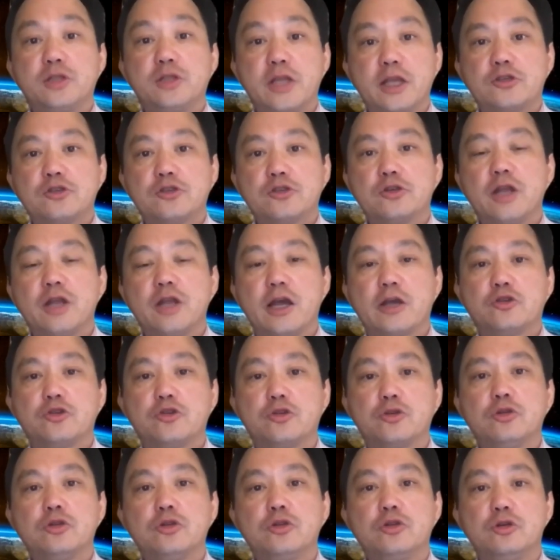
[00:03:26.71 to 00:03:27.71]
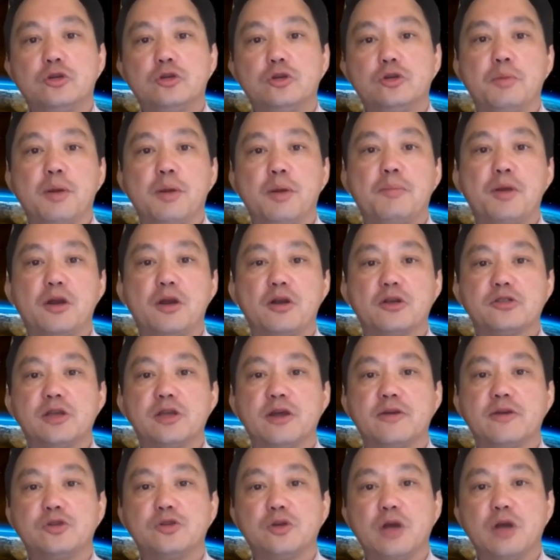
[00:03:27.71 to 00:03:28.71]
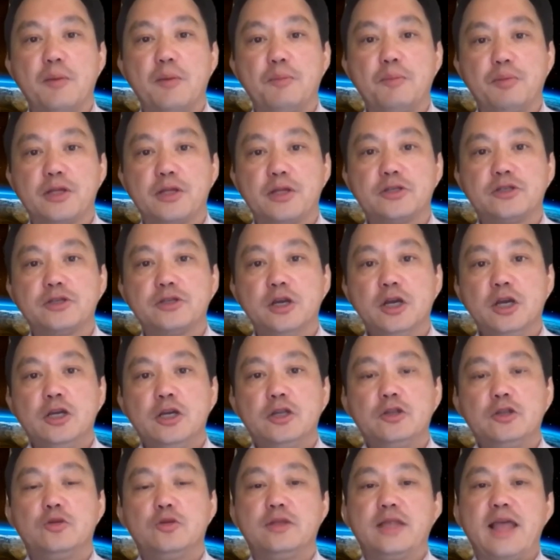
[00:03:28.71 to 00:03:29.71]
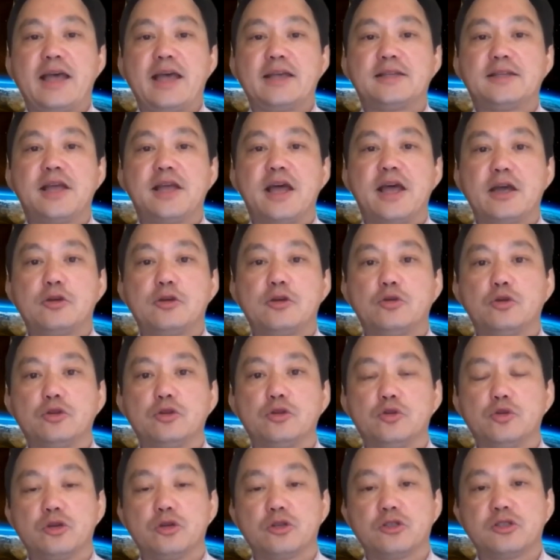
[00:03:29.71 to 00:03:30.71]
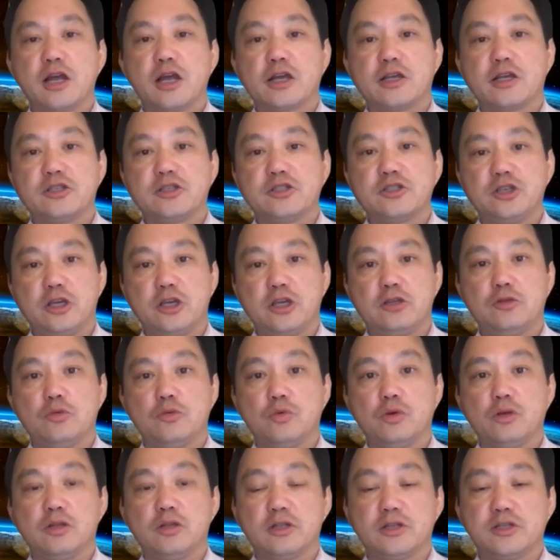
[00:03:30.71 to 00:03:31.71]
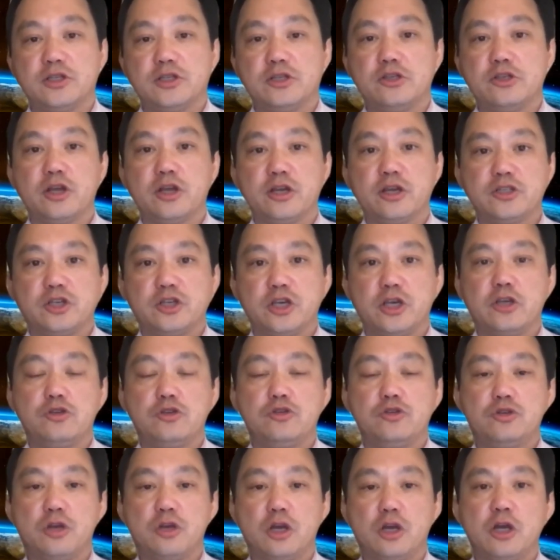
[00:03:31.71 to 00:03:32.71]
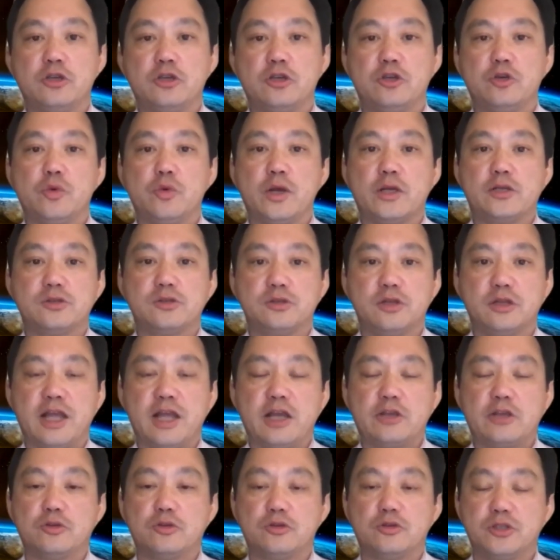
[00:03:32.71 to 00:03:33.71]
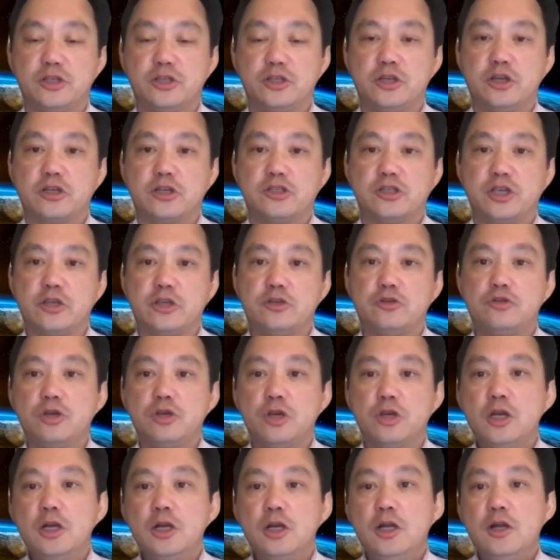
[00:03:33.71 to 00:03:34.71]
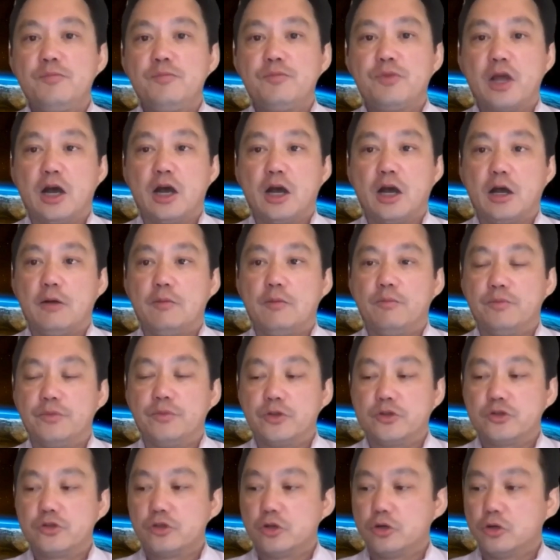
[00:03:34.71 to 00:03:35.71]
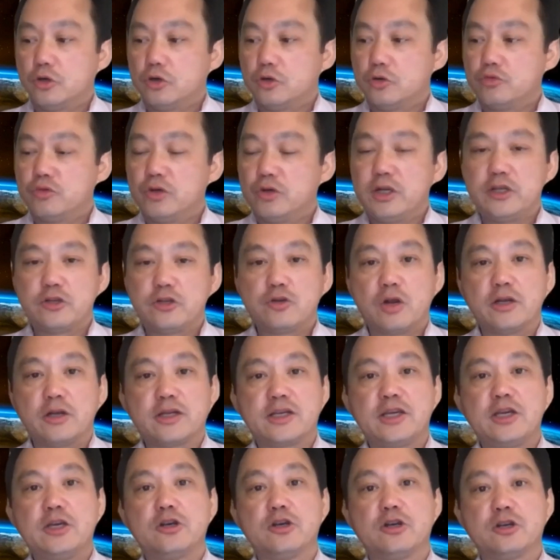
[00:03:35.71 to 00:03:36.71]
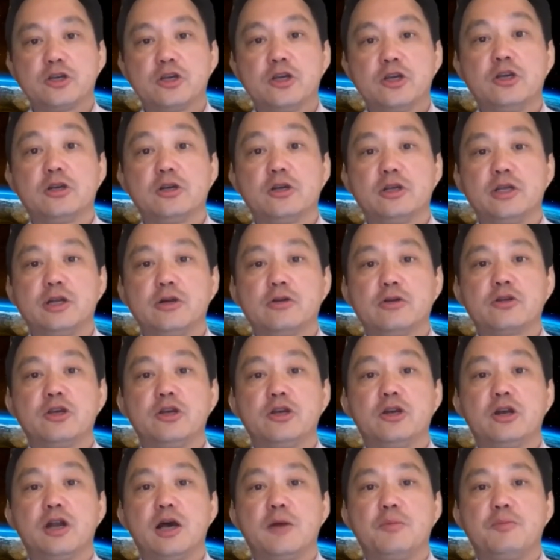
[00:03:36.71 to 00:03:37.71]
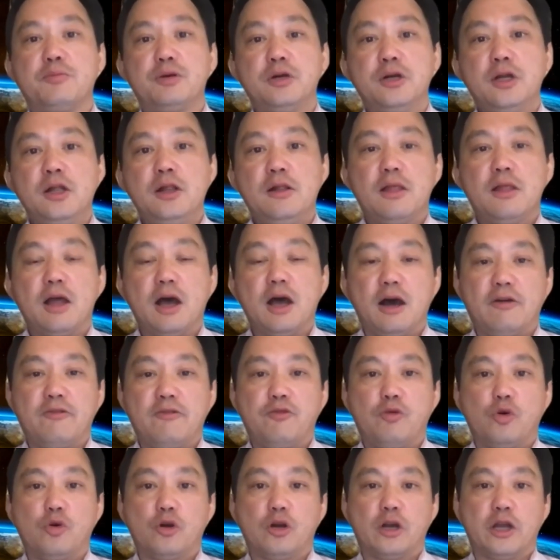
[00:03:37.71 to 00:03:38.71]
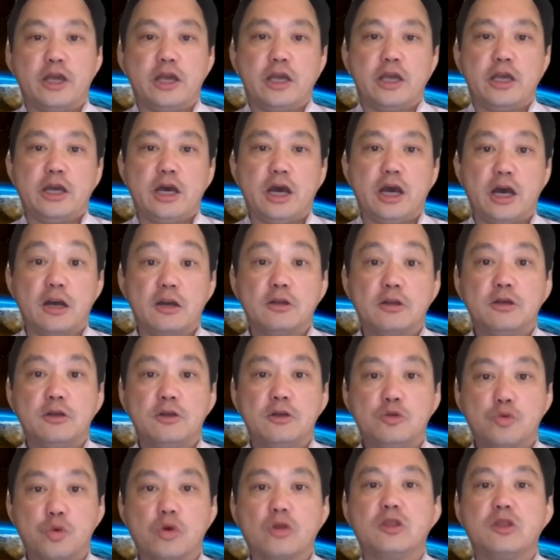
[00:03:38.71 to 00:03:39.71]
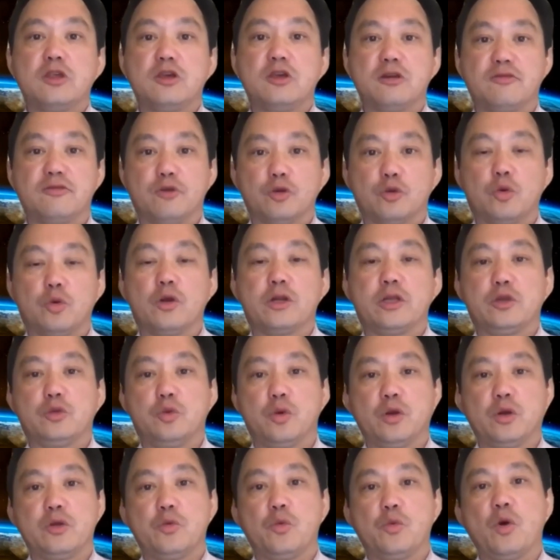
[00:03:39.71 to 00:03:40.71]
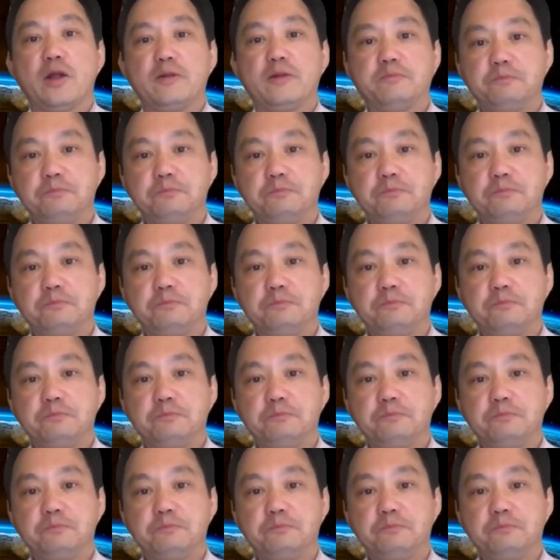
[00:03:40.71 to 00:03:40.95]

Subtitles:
certain action to prepare ourselves to uplist to NASDAQ or New York Stock Exchange, one of the senior exchange, U.S. National Senior Exchange. So really try to gear up for a growth year for 2021.